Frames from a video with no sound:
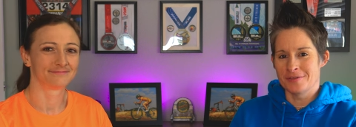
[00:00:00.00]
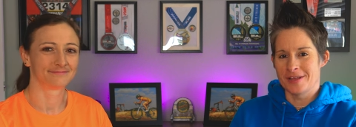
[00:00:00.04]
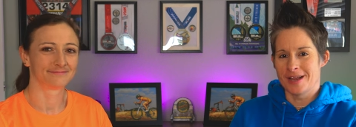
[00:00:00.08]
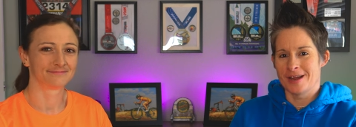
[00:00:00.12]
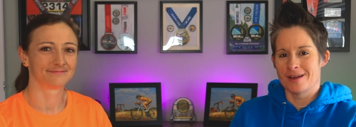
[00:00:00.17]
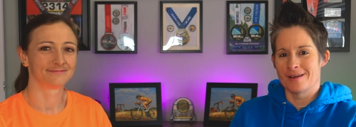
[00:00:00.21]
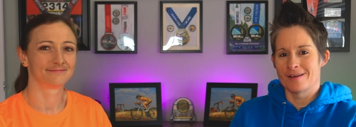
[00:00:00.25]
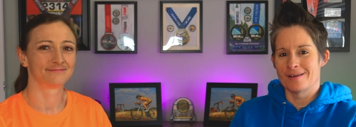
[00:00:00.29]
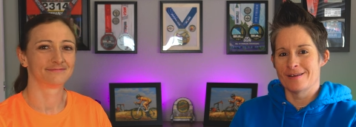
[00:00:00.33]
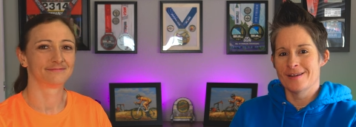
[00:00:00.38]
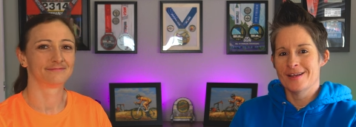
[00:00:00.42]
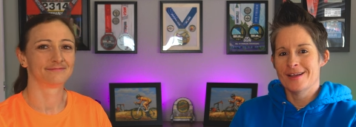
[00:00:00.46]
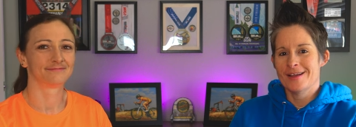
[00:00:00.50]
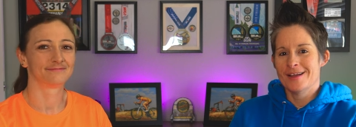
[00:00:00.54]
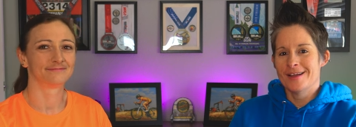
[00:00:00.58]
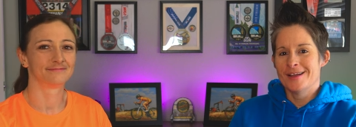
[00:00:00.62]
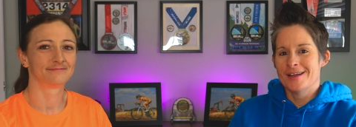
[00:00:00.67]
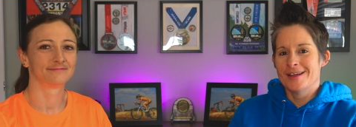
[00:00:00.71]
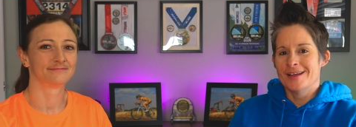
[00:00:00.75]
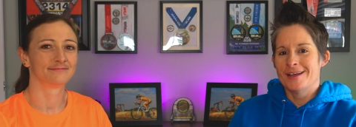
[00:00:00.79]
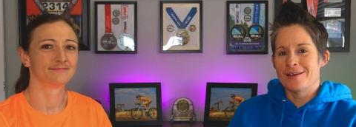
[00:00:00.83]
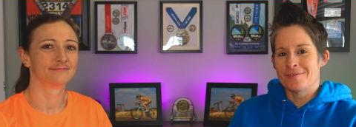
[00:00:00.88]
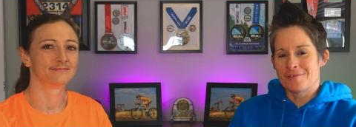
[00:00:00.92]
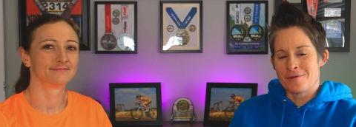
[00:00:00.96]
Speaker 1: there.
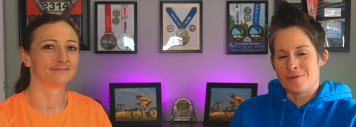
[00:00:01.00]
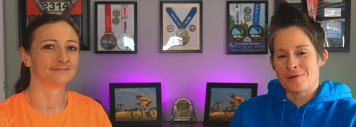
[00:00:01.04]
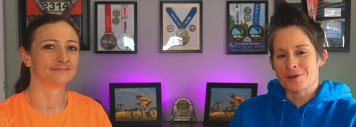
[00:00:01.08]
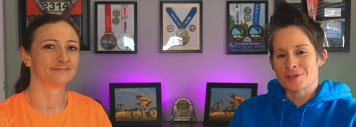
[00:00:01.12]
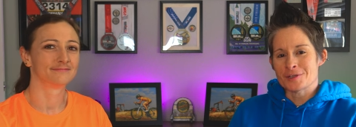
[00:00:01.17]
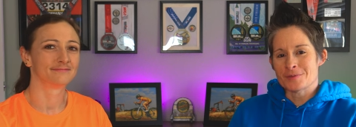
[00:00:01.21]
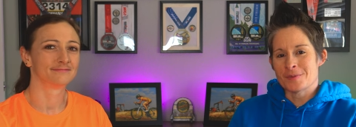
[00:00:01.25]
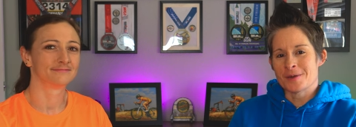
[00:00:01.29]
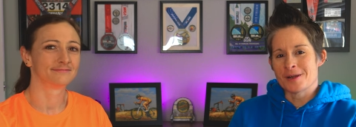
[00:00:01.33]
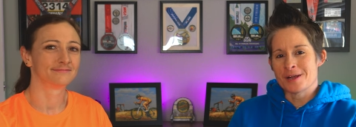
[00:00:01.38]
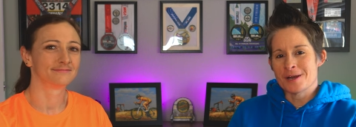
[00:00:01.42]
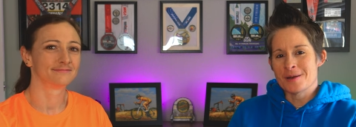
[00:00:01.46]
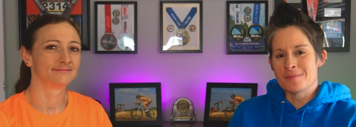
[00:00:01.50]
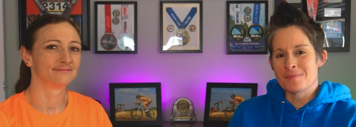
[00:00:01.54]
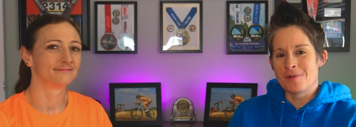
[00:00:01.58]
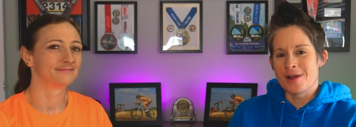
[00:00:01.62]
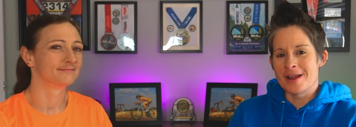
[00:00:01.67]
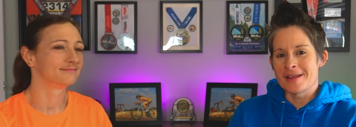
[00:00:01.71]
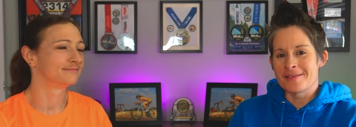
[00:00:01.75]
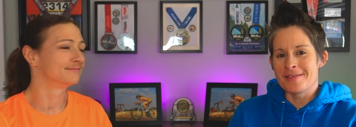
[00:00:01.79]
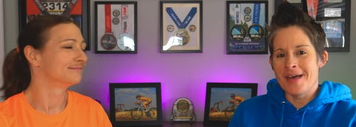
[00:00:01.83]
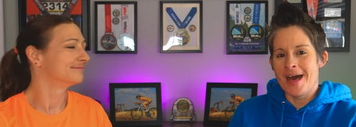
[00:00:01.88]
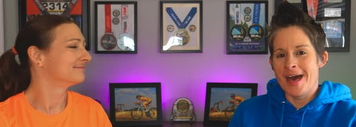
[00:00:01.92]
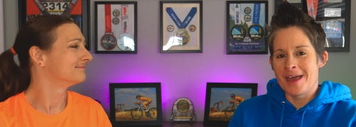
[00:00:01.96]
Of course, we're going to
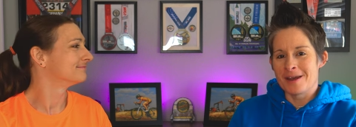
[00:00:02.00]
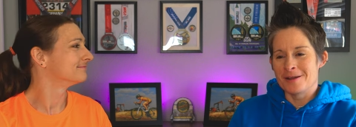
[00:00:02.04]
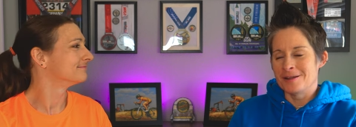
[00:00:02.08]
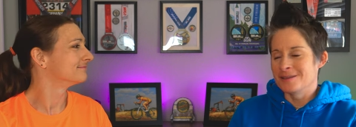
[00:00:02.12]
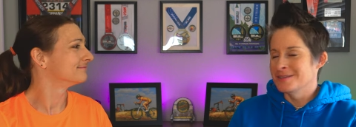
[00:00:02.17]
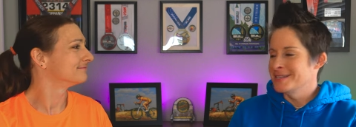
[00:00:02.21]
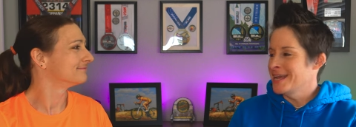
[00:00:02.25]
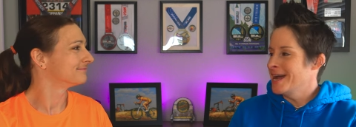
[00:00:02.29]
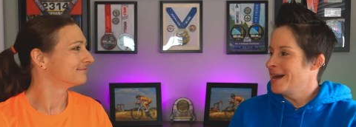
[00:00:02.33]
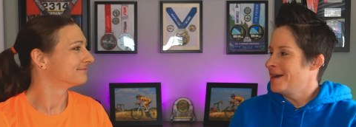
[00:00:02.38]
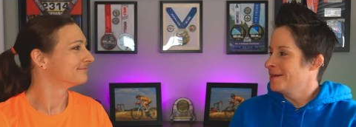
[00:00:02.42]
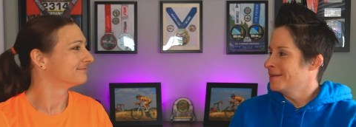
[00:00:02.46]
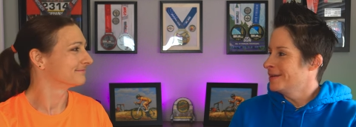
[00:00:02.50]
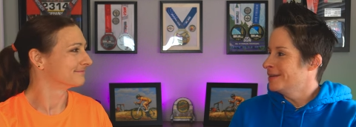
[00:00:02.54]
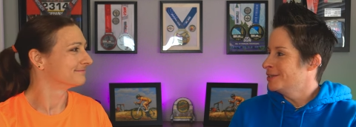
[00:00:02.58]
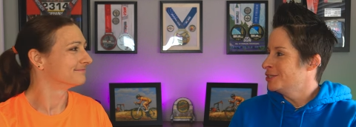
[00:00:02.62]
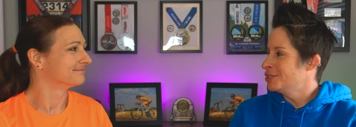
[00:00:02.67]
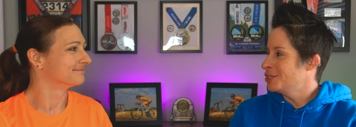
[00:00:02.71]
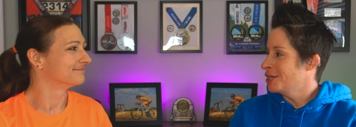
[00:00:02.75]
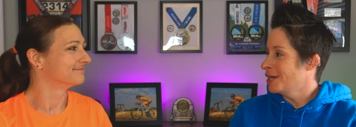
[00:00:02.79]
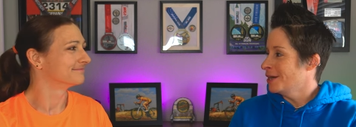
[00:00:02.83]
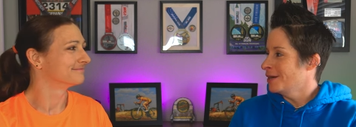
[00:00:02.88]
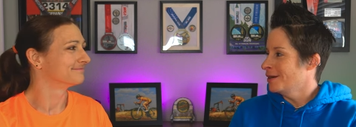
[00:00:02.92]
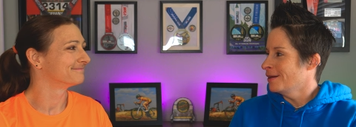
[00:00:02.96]
break that all down and
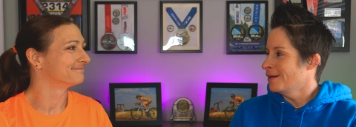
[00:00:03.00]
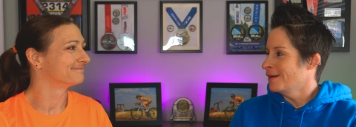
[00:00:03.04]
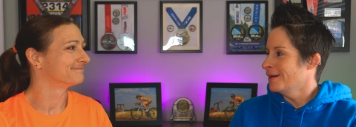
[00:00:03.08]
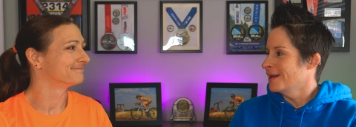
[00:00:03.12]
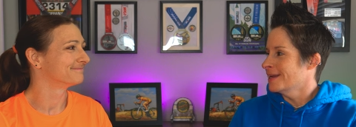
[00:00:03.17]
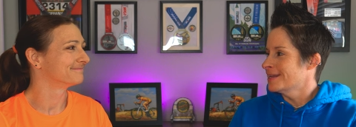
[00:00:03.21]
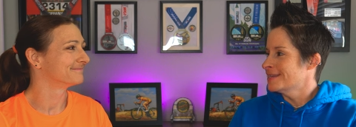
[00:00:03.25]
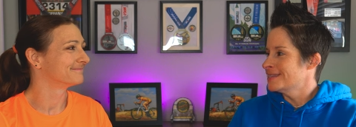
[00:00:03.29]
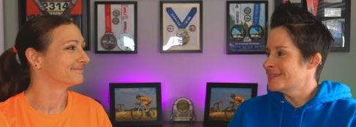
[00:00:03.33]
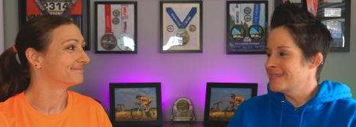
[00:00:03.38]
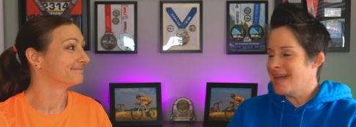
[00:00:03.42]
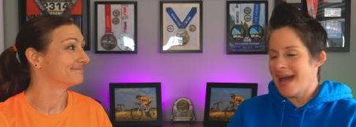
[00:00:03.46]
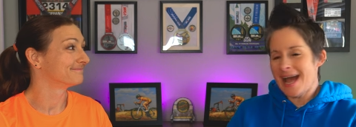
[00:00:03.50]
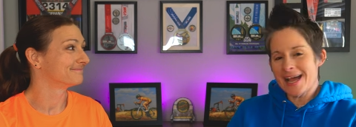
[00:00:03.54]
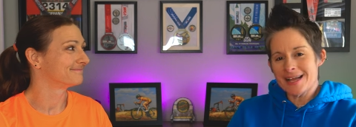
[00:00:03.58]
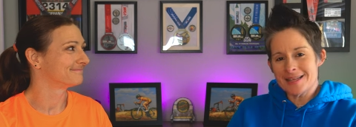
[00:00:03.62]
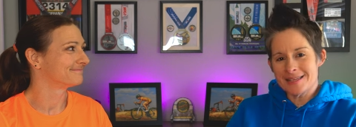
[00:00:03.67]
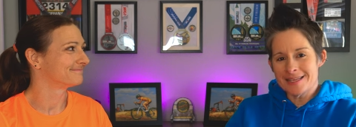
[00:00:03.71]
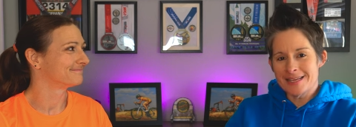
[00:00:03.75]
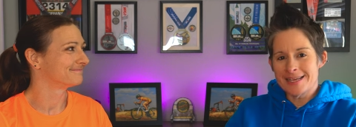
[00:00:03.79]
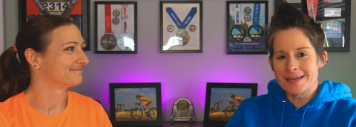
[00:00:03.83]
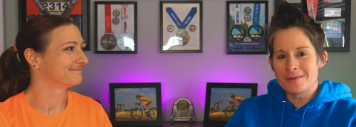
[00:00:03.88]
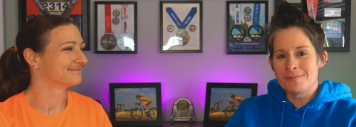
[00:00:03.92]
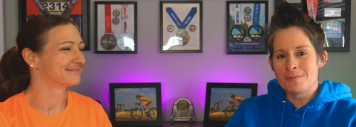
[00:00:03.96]
share
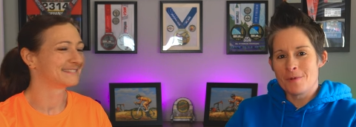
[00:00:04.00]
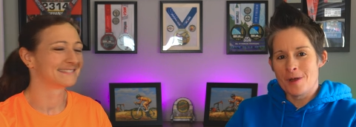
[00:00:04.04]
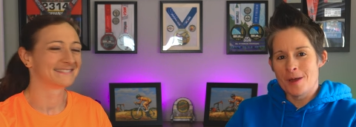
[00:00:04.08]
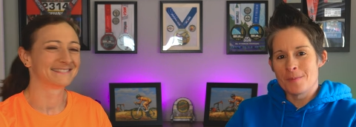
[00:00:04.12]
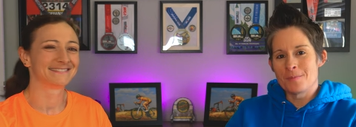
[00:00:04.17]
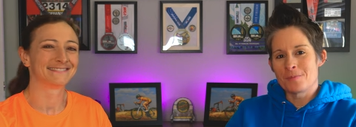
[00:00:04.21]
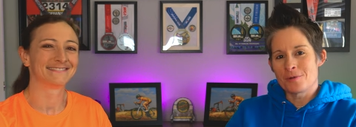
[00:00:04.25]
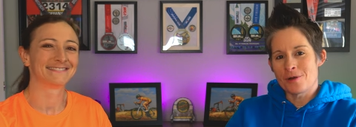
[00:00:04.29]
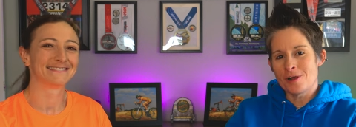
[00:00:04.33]
exactly what